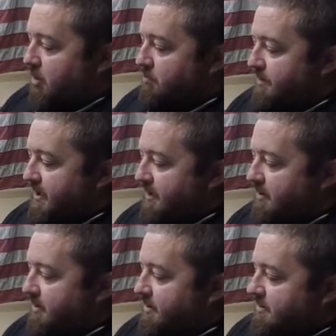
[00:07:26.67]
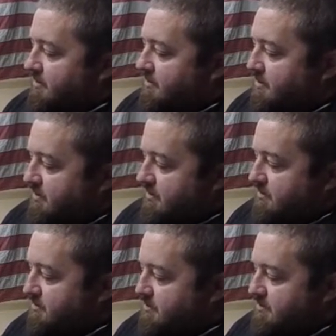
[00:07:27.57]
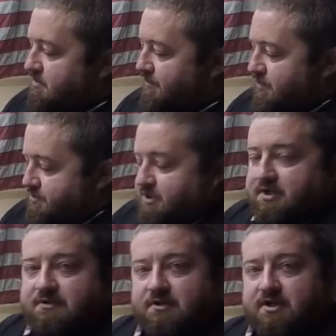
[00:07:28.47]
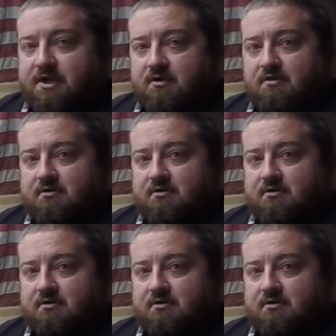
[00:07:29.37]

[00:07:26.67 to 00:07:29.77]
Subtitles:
open area where there was nothing there.